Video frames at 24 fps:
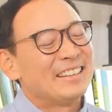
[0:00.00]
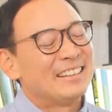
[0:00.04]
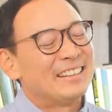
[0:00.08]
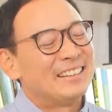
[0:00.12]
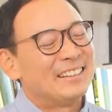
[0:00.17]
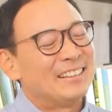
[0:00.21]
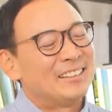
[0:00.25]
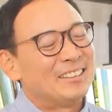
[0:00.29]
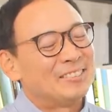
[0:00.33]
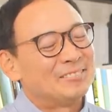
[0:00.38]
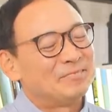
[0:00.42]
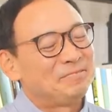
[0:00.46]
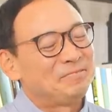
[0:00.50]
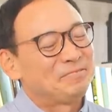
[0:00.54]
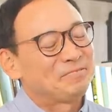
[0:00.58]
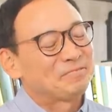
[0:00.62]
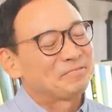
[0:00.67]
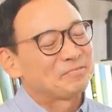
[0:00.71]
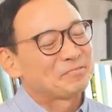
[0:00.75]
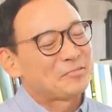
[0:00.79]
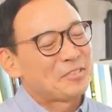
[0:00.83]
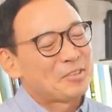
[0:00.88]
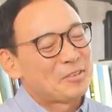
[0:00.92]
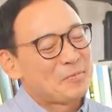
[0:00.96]
Um,
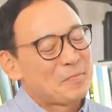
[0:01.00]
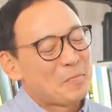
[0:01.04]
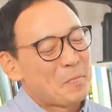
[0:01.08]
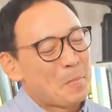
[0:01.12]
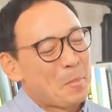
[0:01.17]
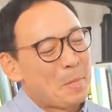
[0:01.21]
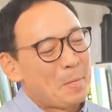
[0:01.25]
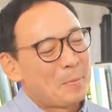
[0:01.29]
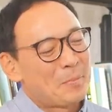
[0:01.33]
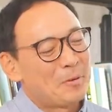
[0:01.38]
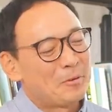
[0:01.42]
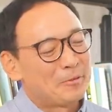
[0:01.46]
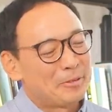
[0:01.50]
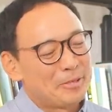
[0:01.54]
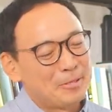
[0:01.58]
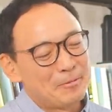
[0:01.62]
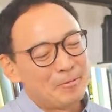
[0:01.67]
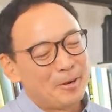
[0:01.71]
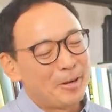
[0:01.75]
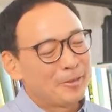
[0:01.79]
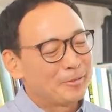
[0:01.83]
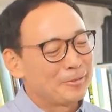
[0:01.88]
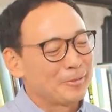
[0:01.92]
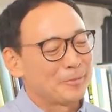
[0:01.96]
but when
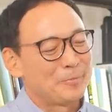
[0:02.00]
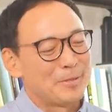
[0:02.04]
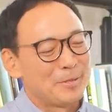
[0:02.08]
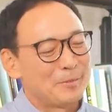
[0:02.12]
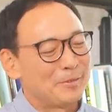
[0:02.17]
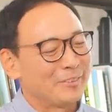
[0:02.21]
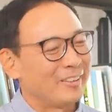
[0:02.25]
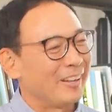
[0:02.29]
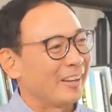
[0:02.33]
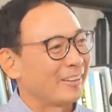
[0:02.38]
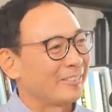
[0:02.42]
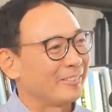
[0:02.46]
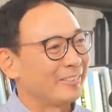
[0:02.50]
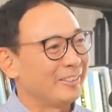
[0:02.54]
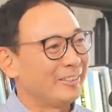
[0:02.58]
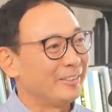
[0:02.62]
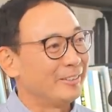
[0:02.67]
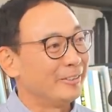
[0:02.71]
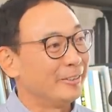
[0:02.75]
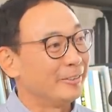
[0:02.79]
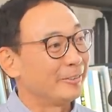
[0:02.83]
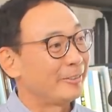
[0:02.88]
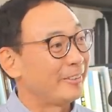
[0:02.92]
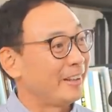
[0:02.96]
you watch what people
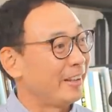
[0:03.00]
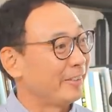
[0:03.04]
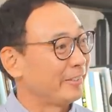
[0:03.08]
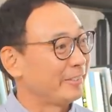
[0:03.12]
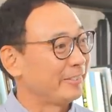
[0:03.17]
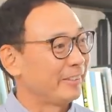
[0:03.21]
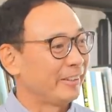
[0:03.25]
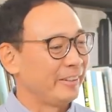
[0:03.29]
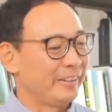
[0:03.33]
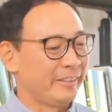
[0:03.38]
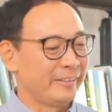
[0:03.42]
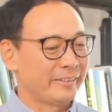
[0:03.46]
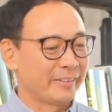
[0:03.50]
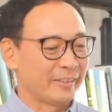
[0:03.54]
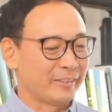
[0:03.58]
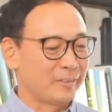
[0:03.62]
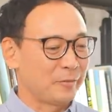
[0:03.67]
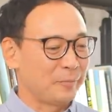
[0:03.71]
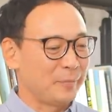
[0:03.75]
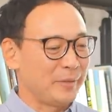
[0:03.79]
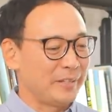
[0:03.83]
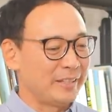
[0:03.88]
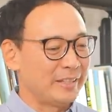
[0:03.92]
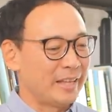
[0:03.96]
actually do, so they have studies
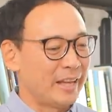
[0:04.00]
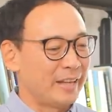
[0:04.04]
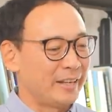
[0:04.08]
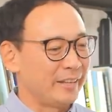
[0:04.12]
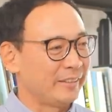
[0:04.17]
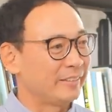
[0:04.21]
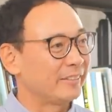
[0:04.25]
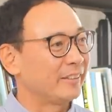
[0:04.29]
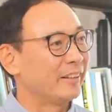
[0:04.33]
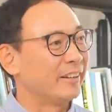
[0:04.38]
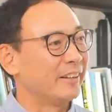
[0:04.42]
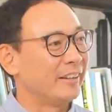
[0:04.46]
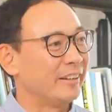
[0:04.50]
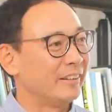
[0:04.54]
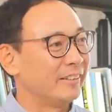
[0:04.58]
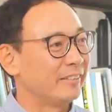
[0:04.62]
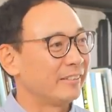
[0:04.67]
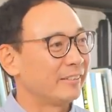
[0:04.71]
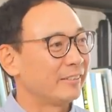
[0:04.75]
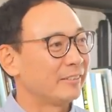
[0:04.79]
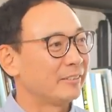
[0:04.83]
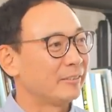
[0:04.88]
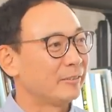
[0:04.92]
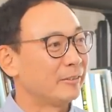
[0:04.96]
like speed dating
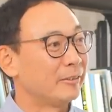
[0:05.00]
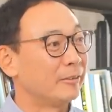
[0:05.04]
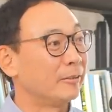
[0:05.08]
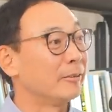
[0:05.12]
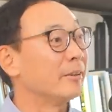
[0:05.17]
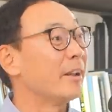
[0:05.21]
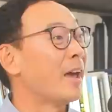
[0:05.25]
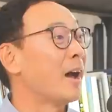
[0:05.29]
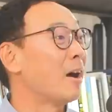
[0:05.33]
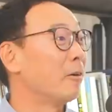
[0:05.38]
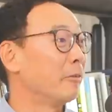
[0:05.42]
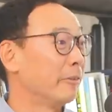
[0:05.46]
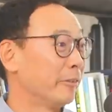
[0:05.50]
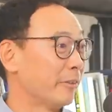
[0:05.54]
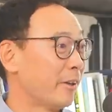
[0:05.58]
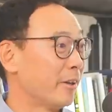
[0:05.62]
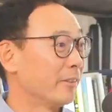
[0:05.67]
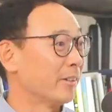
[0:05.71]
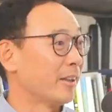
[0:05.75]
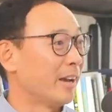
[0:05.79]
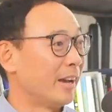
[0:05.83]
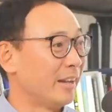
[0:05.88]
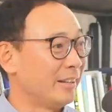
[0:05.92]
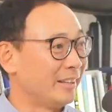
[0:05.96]
studies, or, or now with
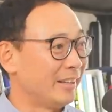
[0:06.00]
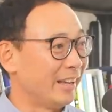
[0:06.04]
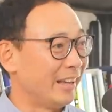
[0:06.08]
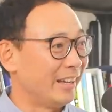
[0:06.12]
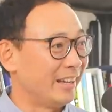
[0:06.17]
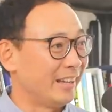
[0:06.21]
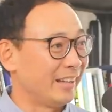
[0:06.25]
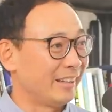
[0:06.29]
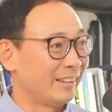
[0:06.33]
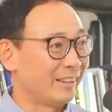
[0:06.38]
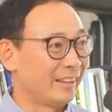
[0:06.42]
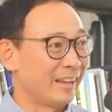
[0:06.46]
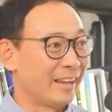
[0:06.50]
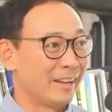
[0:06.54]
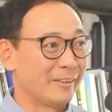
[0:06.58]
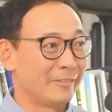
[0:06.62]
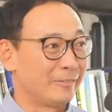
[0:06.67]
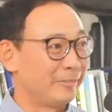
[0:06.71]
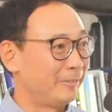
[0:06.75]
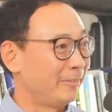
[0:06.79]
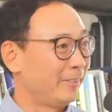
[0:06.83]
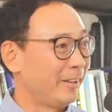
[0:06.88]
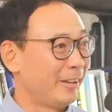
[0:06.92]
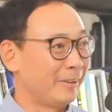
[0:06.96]
online dating, they
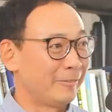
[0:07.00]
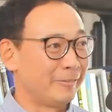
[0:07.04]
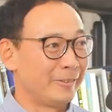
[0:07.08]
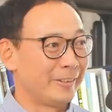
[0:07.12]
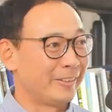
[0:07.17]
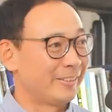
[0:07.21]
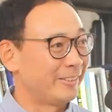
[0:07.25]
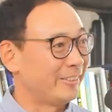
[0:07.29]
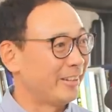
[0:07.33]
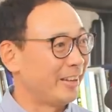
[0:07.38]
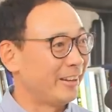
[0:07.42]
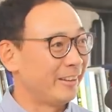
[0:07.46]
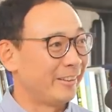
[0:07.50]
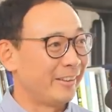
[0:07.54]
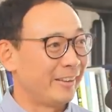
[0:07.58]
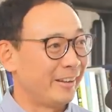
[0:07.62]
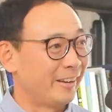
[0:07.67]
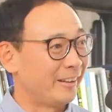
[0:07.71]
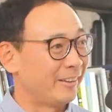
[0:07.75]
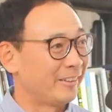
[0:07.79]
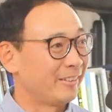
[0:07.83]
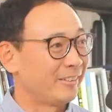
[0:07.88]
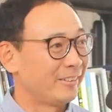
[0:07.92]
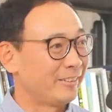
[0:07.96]
have they have rich data
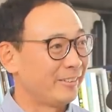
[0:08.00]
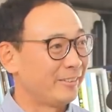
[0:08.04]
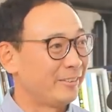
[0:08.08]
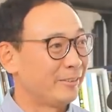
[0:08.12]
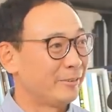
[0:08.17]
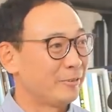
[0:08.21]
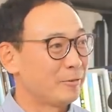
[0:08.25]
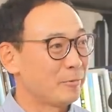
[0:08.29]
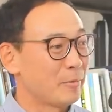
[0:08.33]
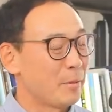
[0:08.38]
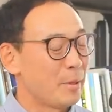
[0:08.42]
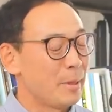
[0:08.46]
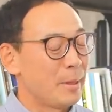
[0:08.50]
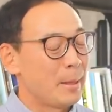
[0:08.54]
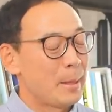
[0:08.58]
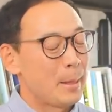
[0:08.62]
there too.